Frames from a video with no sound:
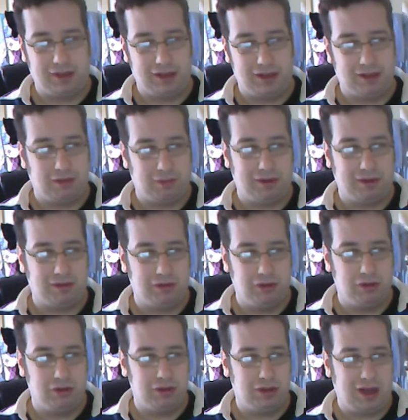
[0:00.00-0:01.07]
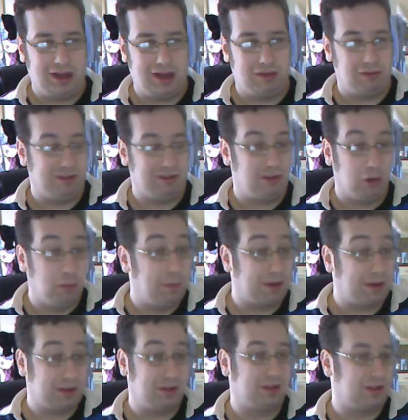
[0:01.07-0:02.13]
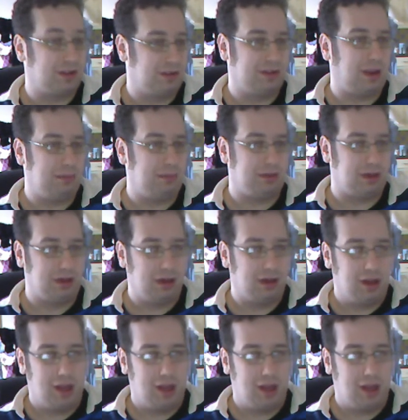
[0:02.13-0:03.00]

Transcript: It, there is n there is no immaculate conception.